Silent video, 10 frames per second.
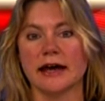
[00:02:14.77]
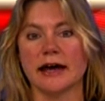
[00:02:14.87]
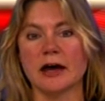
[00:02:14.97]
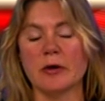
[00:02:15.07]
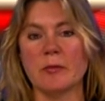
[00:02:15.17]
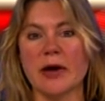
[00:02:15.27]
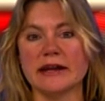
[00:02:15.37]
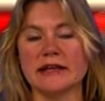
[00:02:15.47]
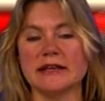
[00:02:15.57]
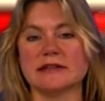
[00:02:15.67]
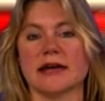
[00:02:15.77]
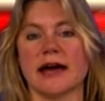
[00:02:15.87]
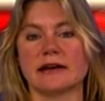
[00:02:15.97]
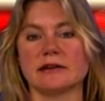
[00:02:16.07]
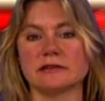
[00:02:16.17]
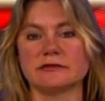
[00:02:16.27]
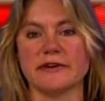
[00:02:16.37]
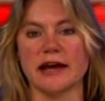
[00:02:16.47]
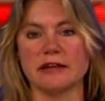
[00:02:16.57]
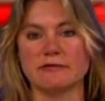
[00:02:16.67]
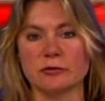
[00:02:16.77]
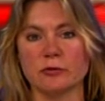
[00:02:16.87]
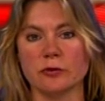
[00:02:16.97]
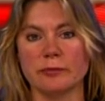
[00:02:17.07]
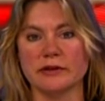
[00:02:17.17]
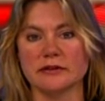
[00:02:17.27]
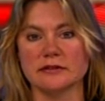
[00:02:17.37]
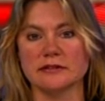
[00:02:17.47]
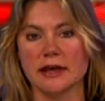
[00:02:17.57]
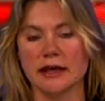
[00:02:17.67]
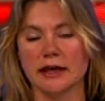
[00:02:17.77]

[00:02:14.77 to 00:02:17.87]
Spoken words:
and it is handled fairly for all the bidders.